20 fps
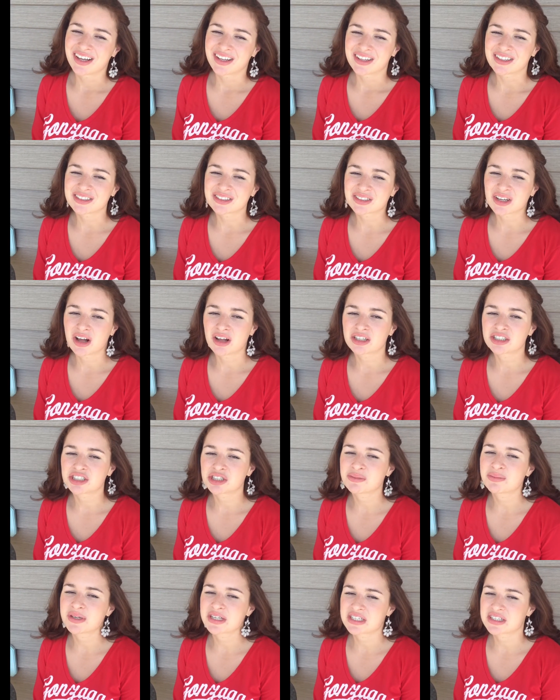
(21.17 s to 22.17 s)
The
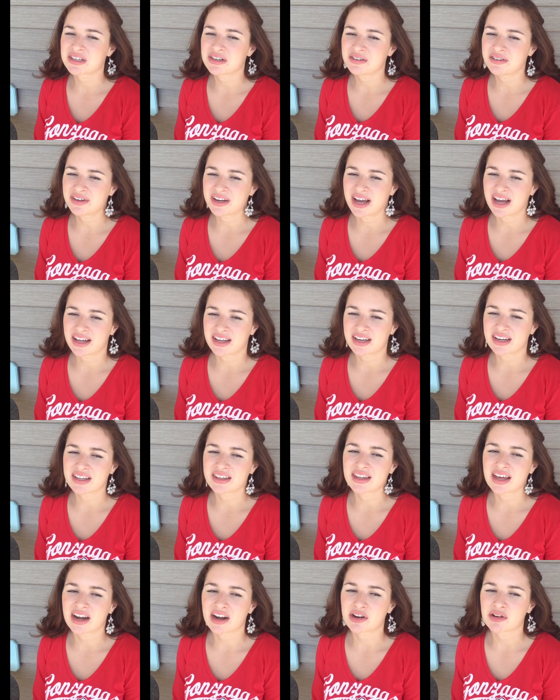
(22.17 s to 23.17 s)
scholarship makes it a reality
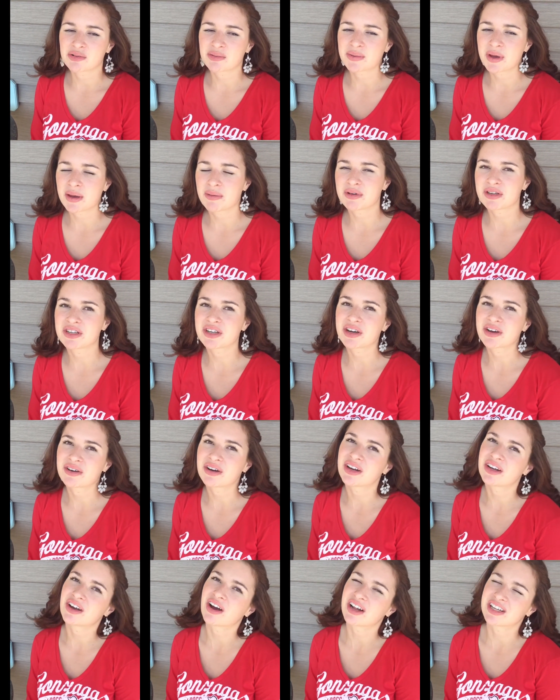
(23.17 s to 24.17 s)
that I will be able to go
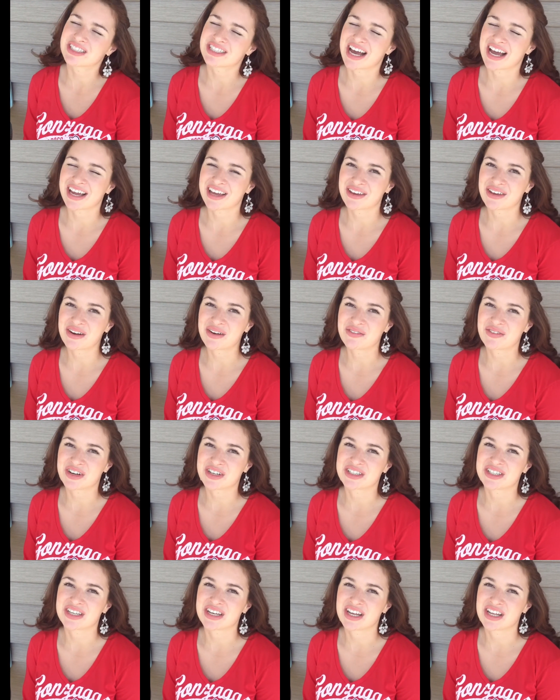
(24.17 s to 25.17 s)
to Gonzaga
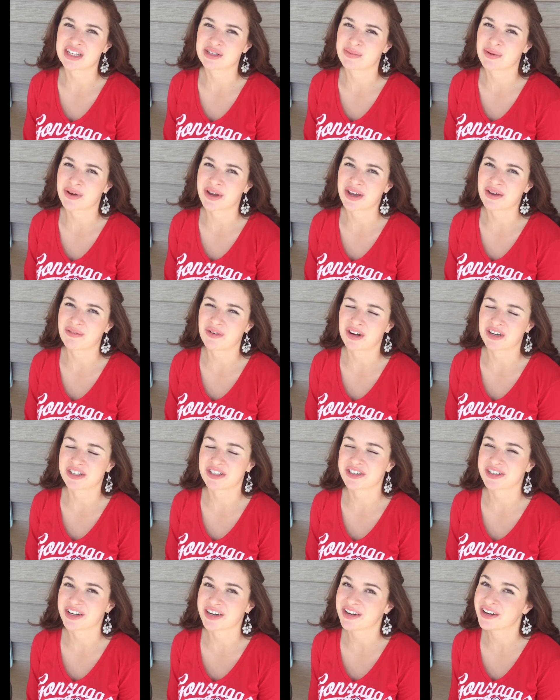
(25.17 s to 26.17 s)
University in Spokane,
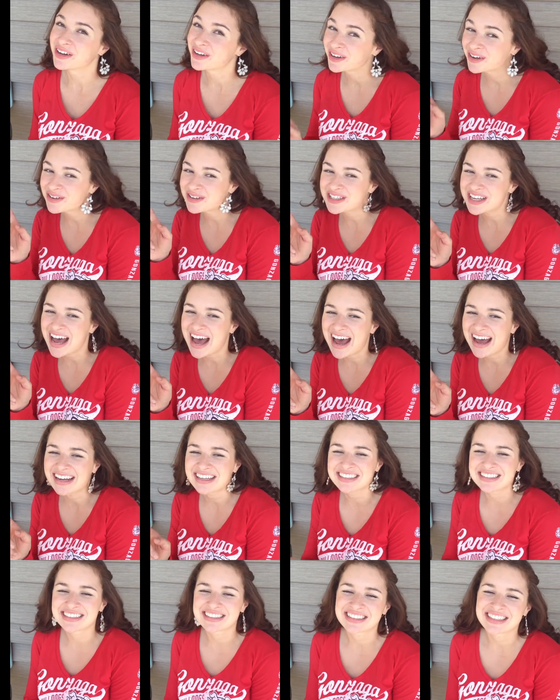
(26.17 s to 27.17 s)
Washington, go
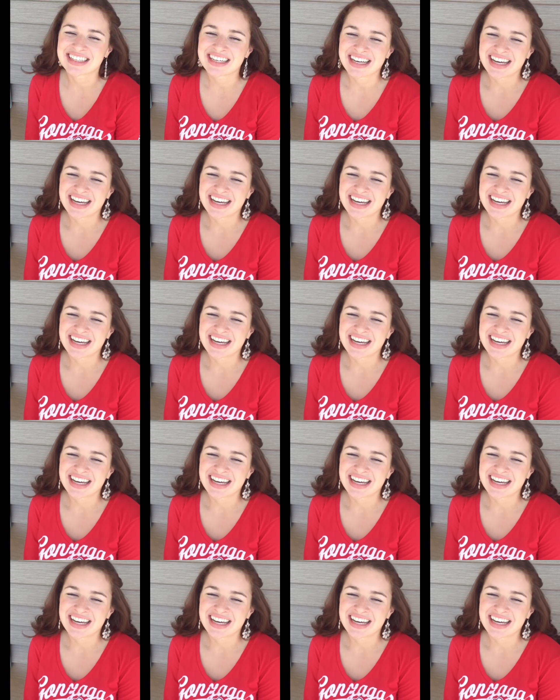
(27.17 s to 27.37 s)
Zags,